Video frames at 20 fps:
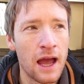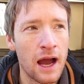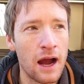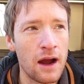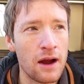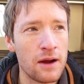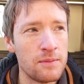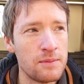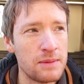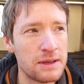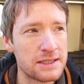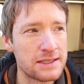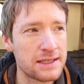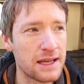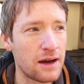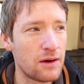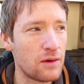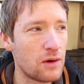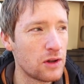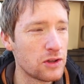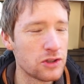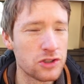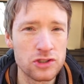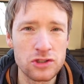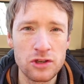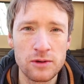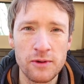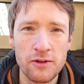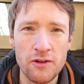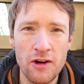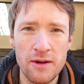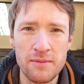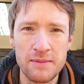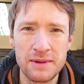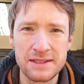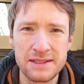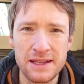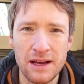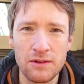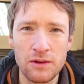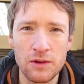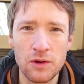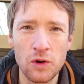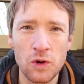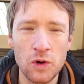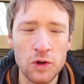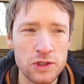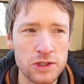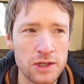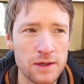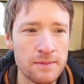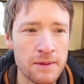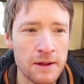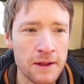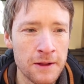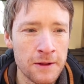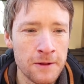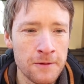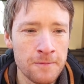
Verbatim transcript: I missed out on summer. I missed out on autumn.